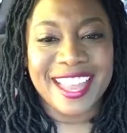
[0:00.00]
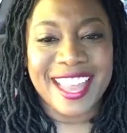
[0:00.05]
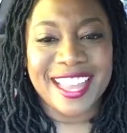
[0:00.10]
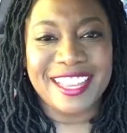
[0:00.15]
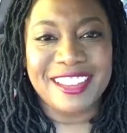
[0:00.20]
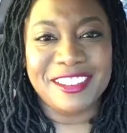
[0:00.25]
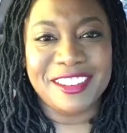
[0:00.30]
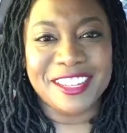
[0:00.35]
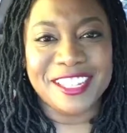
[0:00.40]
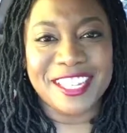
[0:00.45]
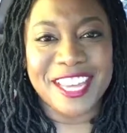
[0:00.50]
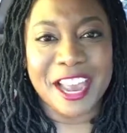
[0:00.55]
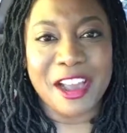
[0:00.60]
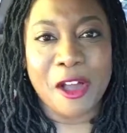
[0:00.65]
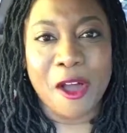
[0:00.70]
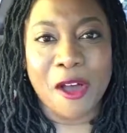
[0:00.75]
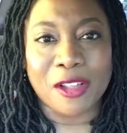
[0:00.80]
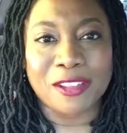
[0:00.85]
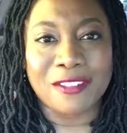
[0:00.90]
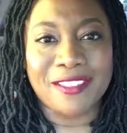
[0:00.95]
And you can
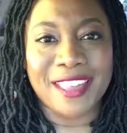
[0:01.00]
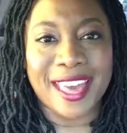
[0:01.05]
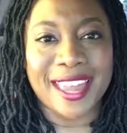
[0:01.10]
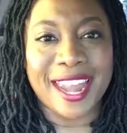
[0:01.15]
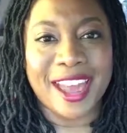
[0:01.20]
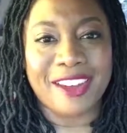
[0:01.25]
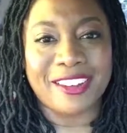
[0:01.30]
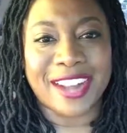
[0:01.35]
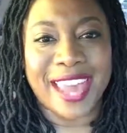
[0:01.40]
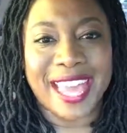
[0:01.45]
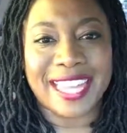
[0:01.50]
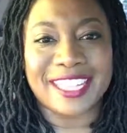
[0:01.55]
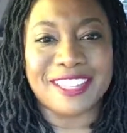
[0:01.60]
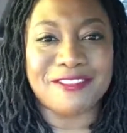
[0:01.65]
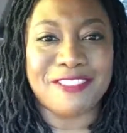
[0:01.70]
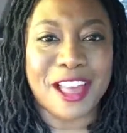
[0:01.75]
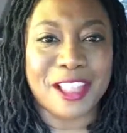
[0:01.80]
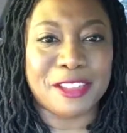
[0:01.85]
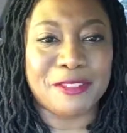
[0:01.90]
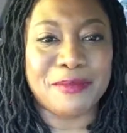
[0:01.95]
check all of that out at
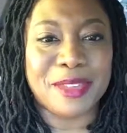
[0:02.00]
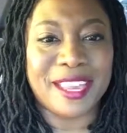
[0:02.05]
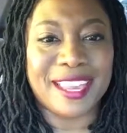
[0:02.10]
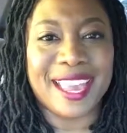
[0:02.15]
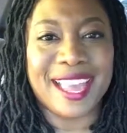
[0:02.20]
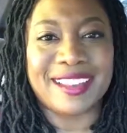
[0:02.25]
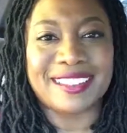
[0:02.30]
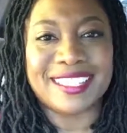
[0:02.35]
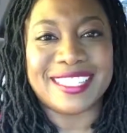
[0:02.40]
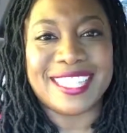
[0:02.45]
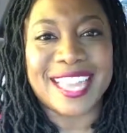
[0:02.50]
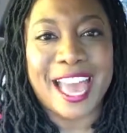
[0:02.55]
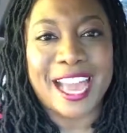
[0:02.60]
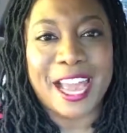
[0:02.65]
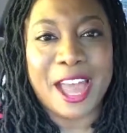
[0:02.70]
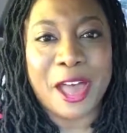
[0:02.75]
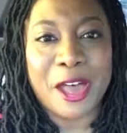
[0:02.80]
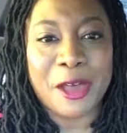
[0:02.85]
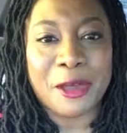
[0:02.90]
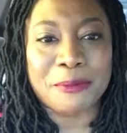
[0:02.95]

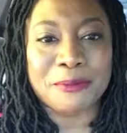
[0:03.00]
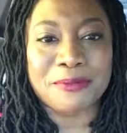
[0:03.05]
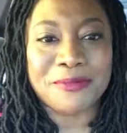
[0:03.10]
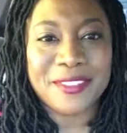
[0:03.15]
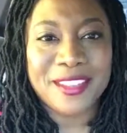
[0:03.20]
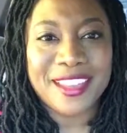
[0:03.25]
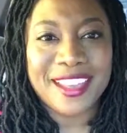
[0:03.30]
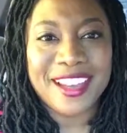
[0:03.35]
developmentcounts.com.